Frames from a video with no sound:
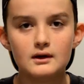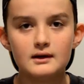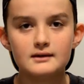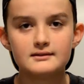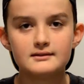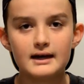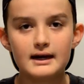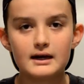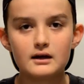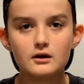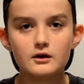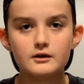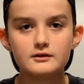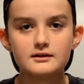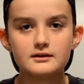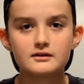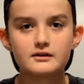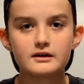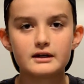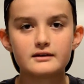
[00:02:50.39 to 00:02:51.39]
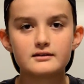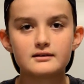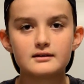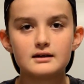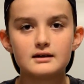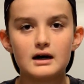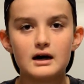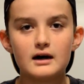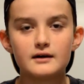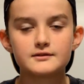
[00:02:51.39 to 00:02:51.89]
Dad learned his lesson
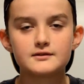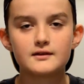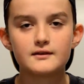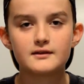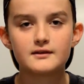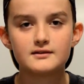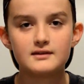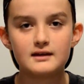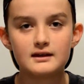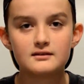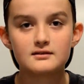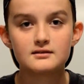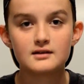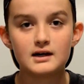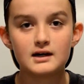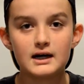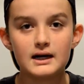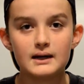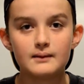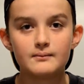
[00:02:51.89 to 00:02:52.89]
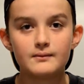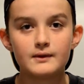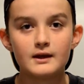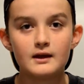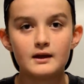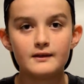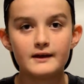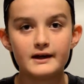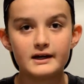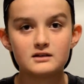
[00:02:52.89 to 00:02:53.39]
after the 6th time
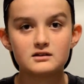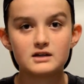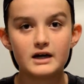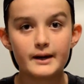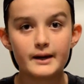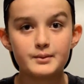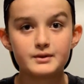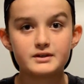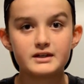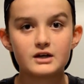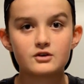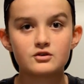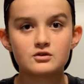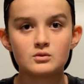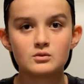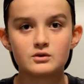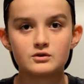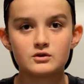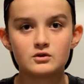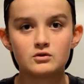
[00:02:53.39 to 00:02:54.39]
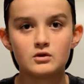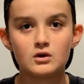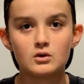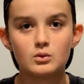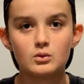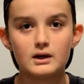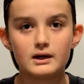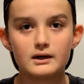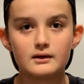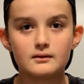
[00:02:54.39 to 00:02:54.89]
that his eye protection was the wrong
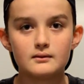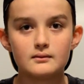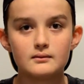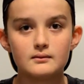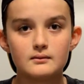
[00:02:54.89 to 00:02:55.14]
one.